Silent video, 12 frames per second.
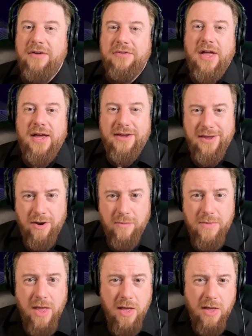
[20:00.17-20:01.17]
of like,
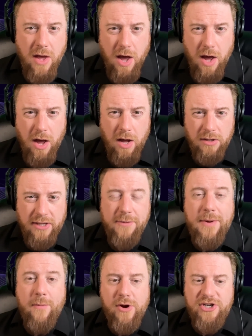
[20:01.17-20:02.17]
a little
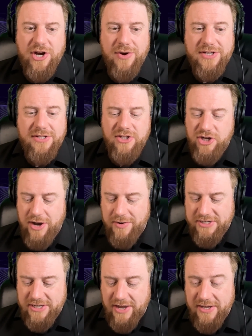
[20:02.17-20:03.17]
bit more
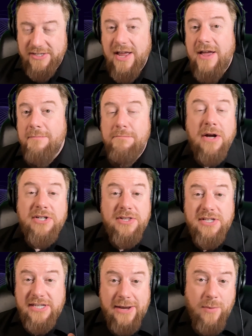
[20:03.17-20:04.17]
genericized, much in
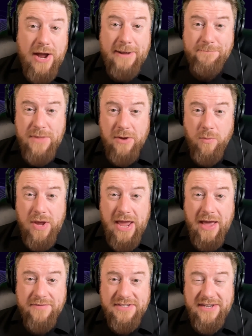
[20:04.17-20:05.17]
the same way that we
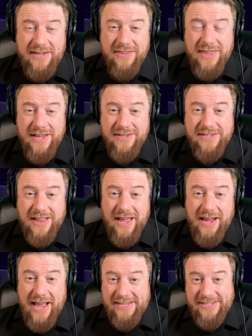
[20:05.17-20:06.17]
have seen things
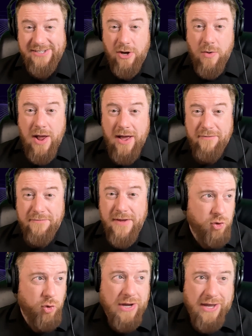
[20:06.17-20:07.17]
like SSRF
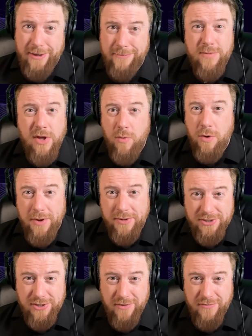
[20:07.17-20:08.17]
tricking a remote
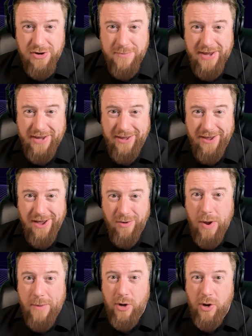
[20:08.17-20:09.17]
server to making a
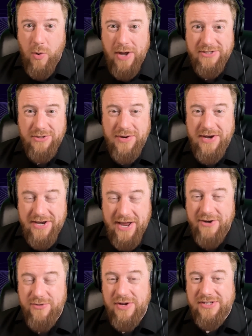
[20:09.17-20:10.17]
web request to an
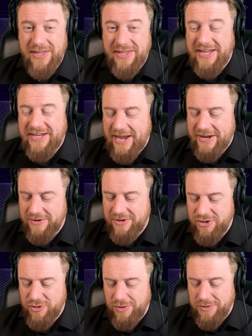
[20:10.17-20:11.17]
address that the attacker
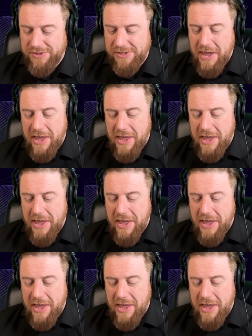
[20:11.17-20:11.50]
controls.